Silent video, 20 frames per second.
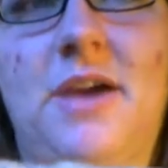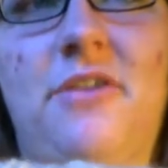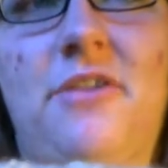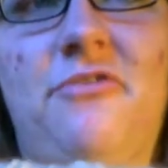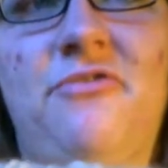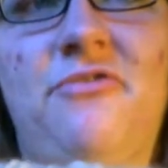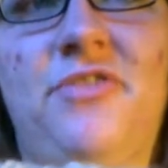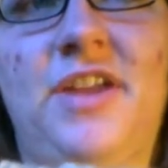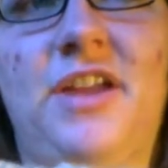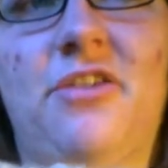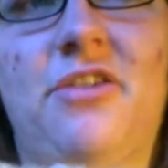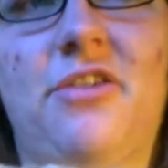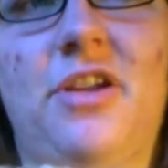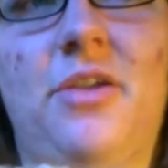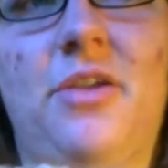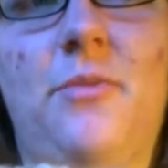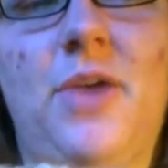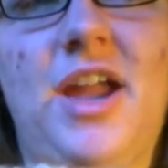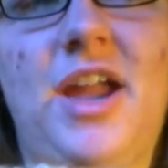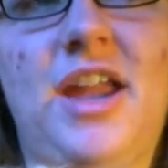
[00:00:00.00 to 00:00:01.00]
in about a
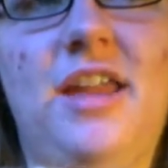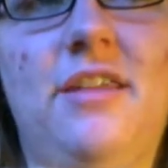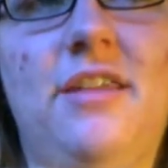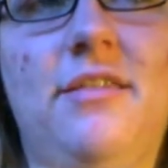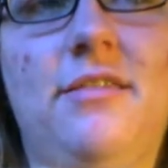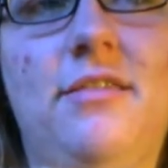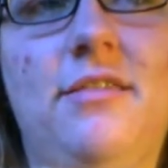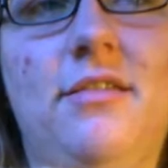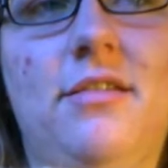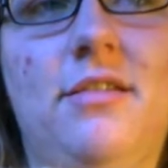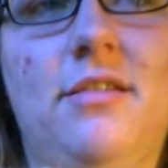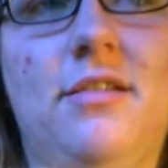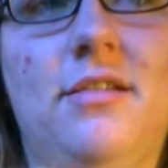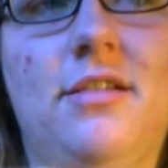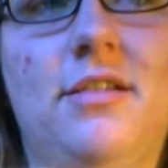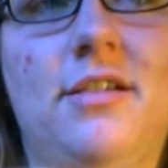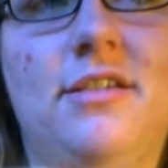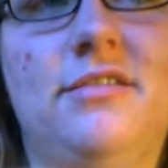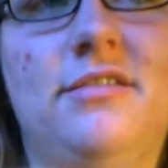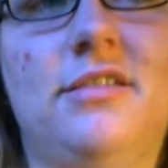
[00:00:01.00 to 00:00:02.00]
fingering weight,
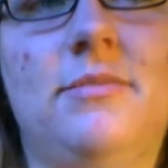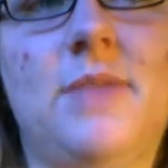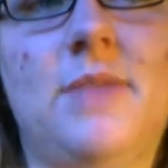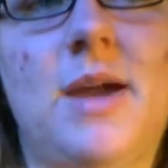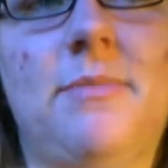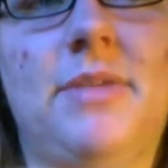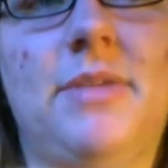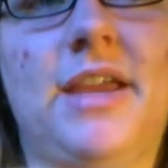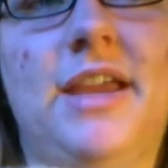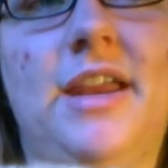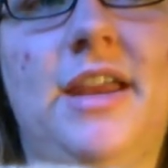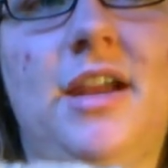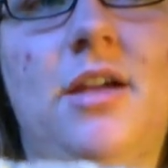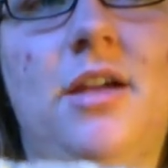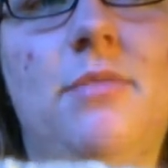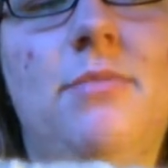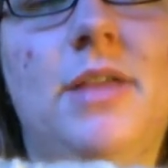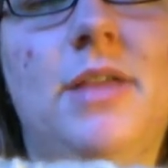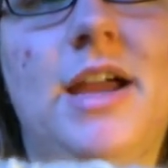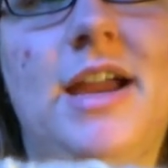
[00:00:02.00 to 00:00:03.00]
because I'm not
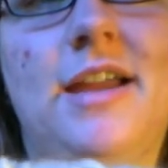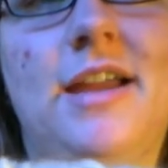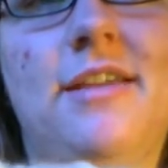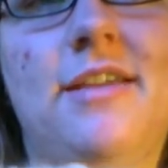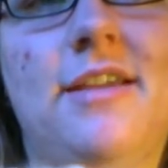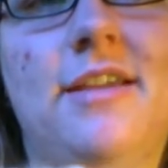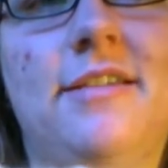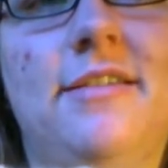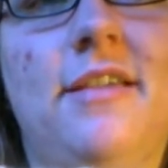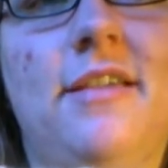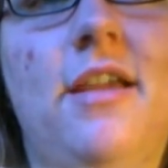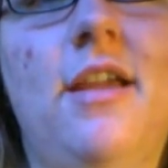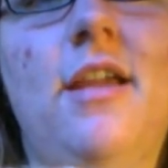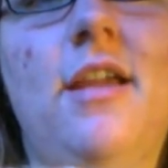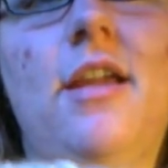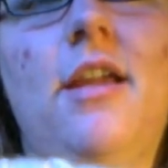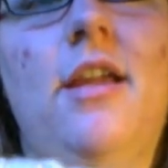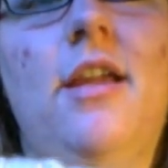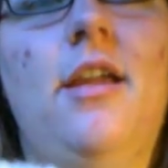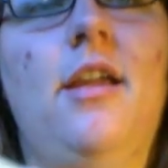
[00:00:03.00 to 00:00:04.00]
planning on plying
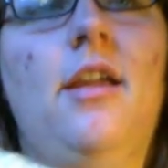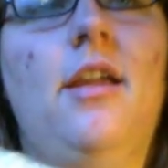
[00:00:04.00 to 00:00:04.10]
this.